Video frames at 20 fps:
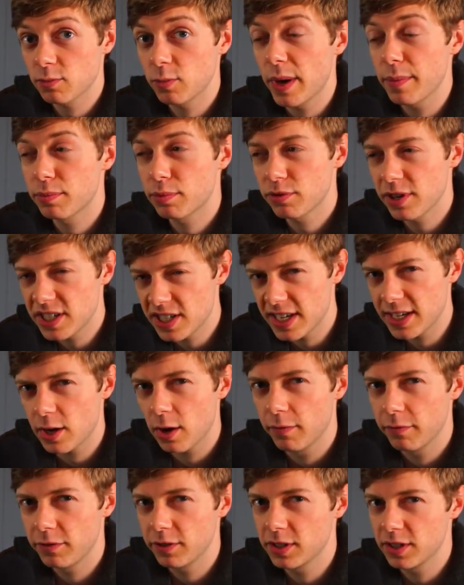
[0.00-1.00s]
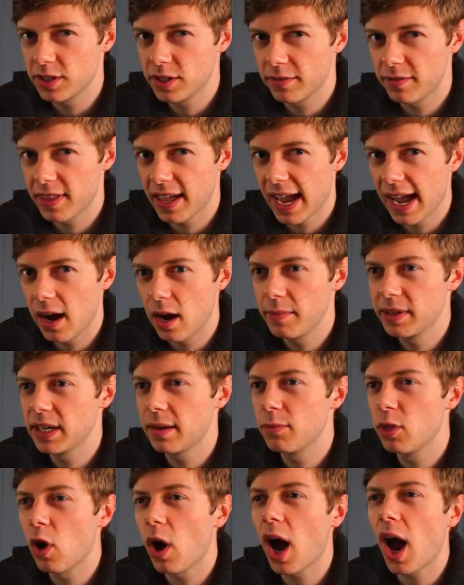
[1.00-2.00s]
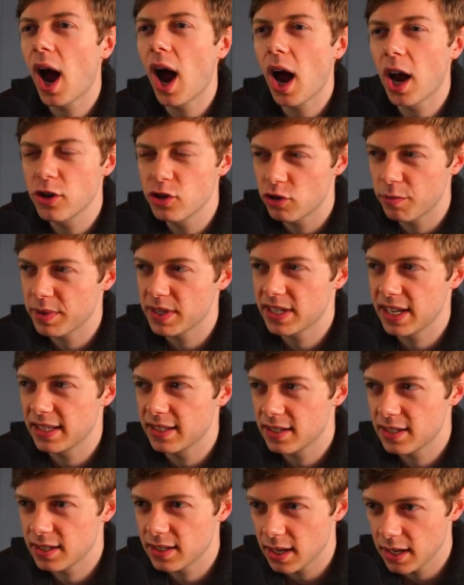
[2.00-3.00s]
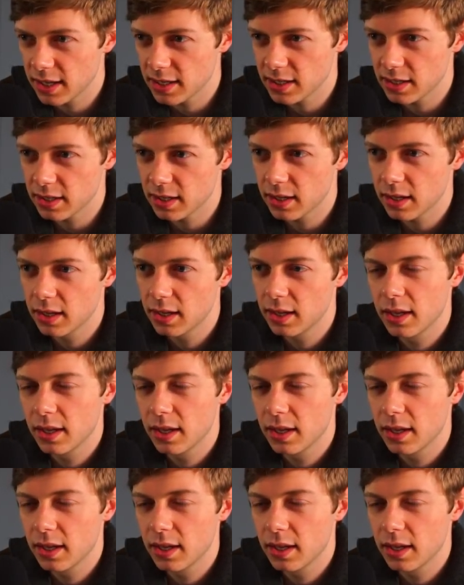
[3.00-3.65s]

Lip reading: We're pretty confident of that. I mean, I'm not 100% certain,